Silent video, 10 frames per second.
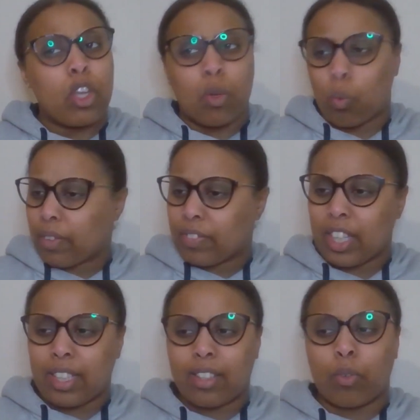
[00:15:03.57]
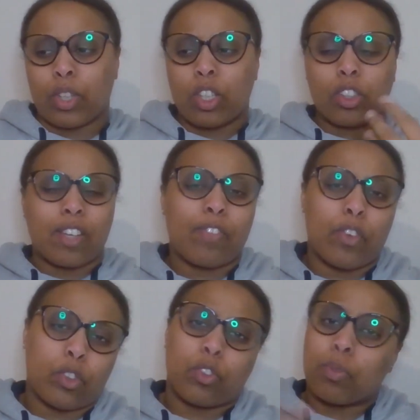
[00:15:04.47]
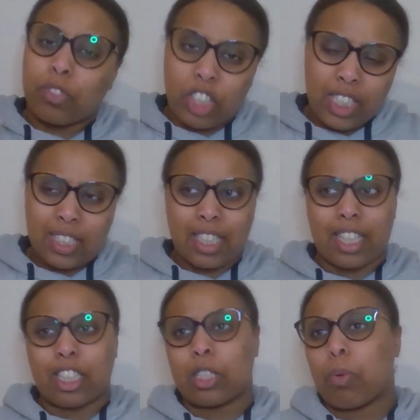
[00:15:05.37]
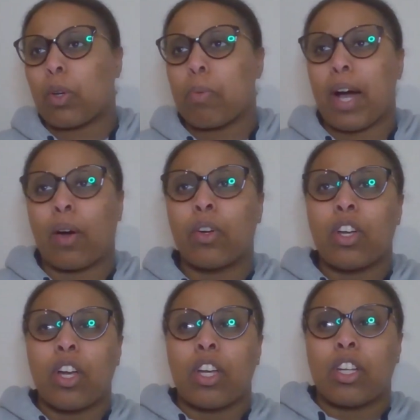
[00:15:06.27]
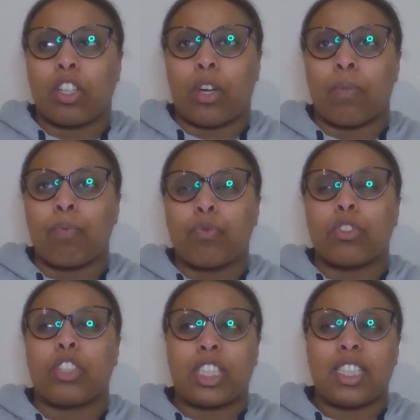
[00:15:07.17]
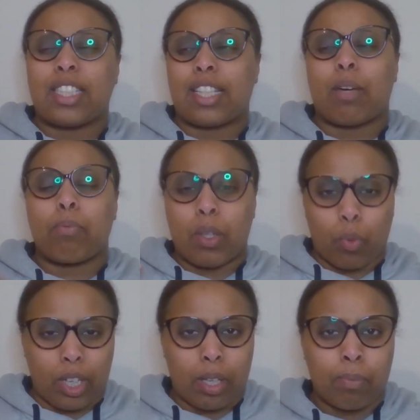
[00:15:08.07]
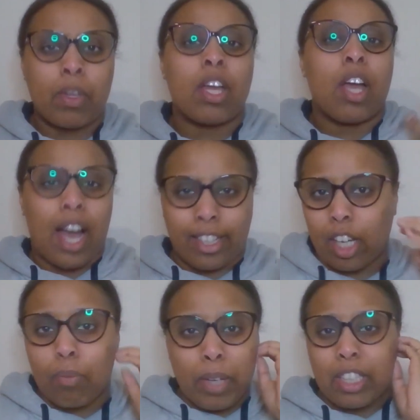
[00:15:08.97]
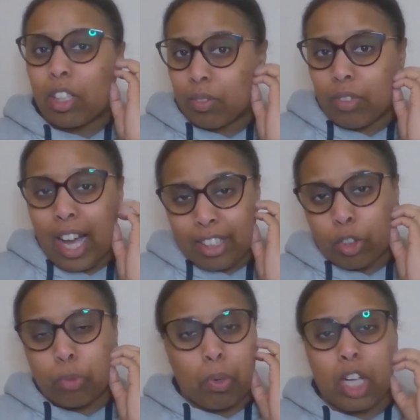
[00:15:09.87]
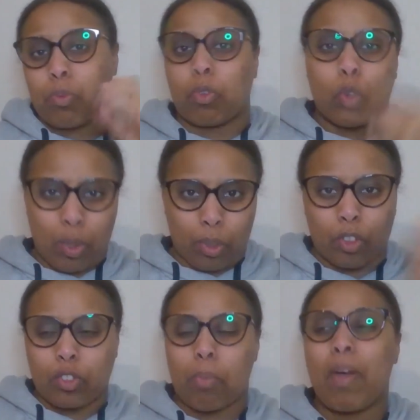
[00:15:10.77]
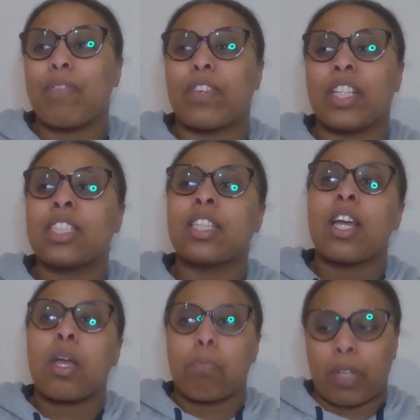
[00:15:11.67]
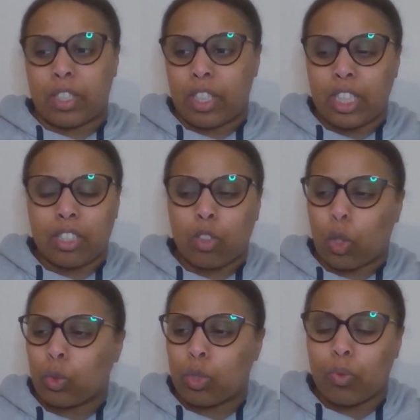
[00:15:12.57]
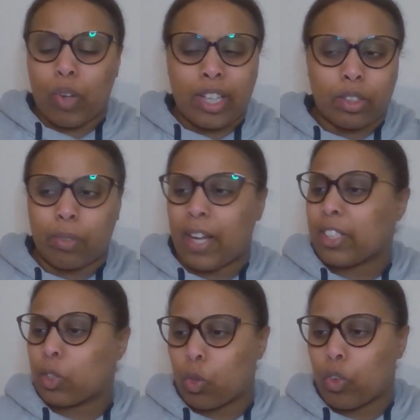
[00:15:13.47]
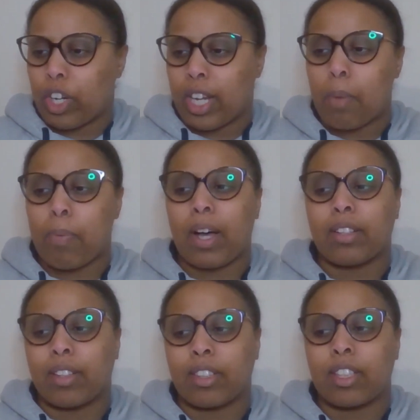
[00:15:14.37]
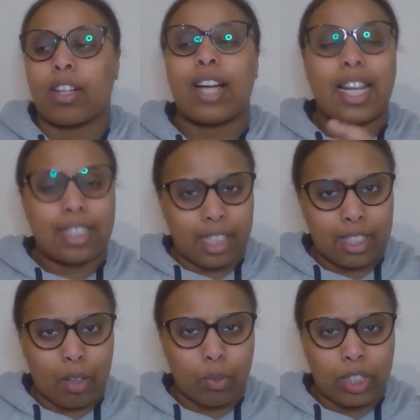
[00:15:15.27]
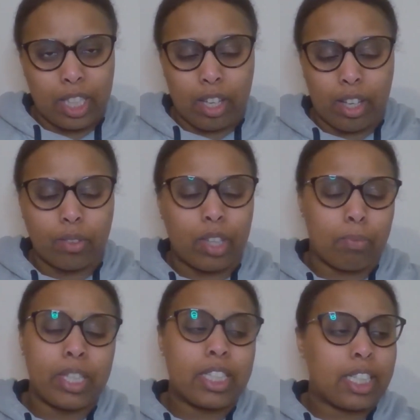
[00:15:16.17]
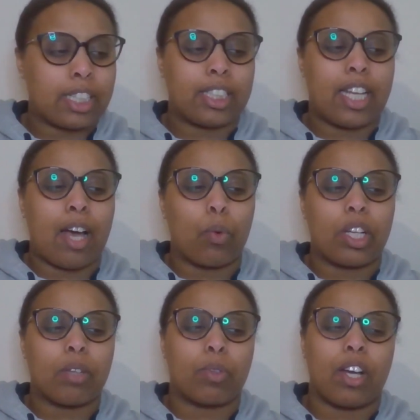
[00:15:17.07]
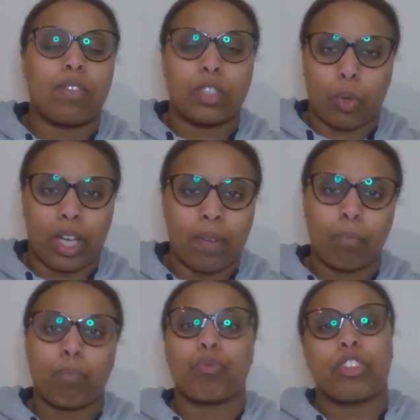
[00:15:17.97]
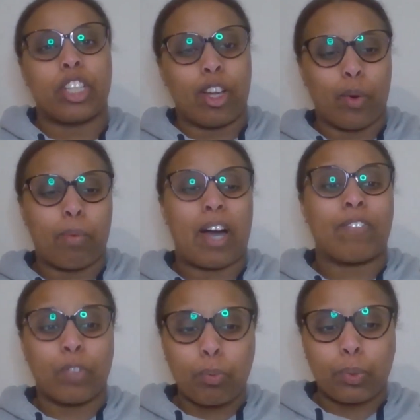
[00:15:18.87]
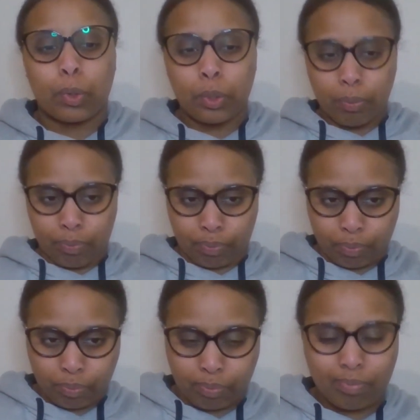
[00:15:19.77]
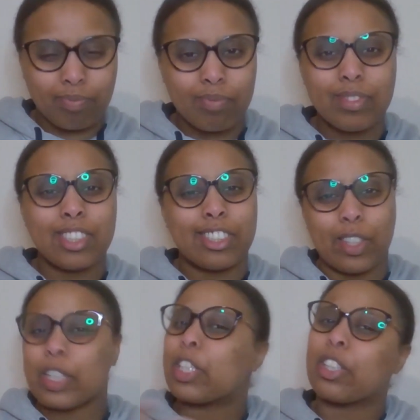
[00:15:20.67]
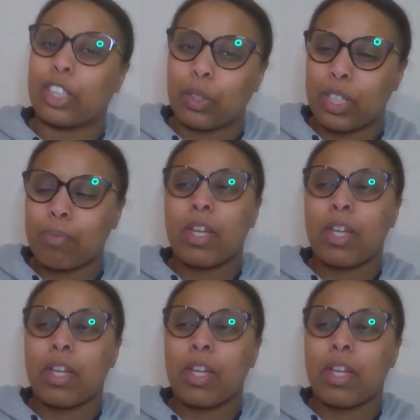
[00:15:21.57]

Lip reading: One thing, when he got that phone call from Jesse and he spoke about, you know, Jesse said that me and William had our goodbyes before he went off to Memphis. But he told Randall about a story about another young addict that was there at their meetings and how William went out of his way to know about football so he could include him.